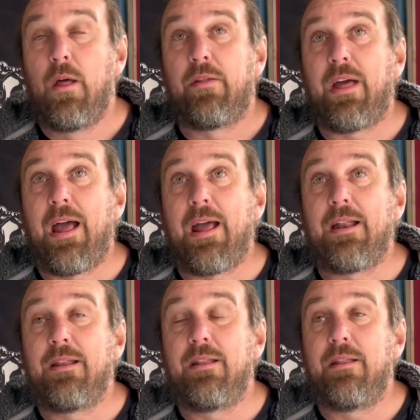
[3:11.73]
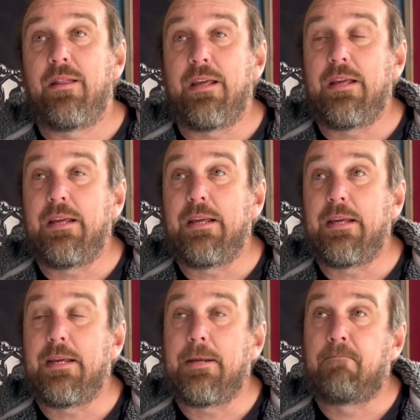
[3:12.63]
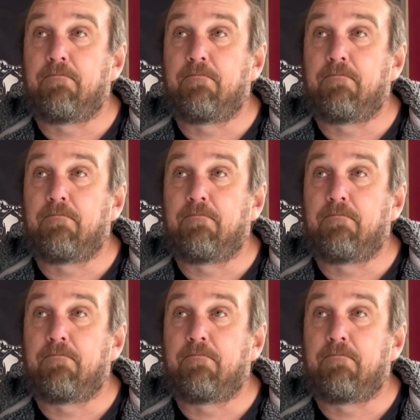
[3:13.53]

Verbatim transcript: than the